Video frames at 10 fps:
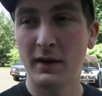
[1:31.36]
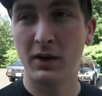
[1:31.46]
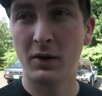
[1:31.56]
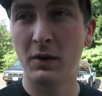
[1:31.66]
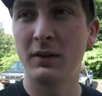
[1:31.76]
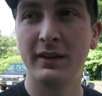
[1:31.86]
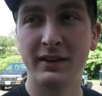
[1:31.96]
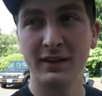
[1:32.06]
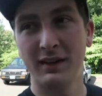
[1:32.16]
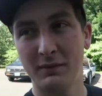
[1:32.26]
get my car
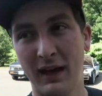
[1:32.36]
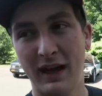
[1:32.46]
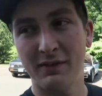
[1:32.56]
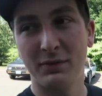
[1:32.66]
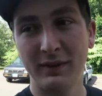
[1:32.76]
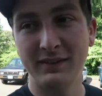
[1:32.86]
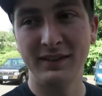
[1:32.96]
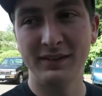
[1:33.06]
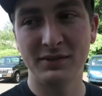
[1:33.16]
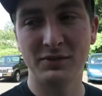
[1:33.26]
like halfway
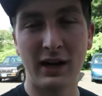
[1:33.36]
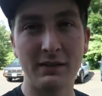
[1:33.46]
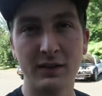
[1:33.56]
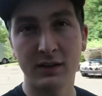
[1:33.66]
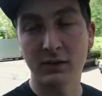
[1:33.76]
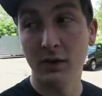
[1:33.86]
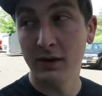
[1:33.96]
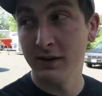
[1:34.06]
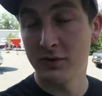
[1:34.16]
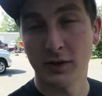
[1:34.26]
decent driving and
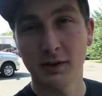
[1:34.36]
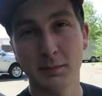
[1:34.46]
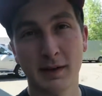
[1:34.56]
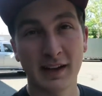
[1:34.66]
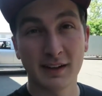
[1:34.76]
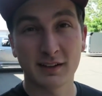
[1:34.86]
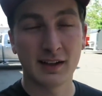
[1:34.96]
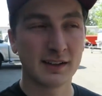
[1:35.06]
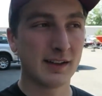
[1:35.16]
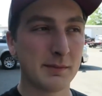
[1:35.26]
loaded on the trailer by 8
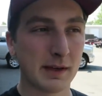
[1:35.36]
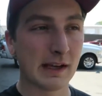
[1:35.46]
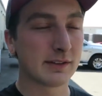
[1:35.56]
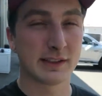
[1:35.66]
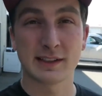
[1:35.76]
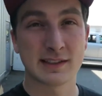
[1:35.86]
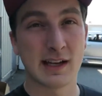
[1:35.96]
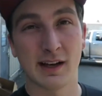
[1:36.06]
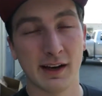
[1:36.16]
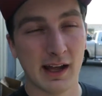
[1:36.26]
o'clock tonight, but it looks like it's
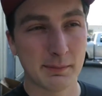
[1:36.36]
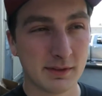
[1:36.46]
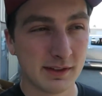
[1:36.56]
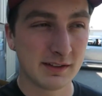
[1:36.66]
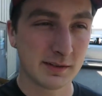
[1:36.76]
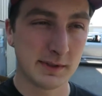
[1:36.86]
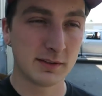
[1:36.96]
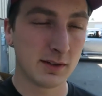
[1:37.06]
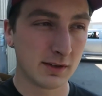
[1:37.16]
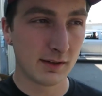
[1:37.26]
not going to happen. Today's going to be
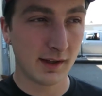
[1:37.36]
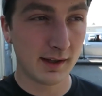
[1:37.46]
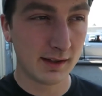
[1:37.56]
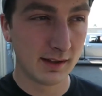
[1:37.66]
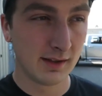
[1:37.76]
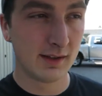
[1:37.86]
a long day.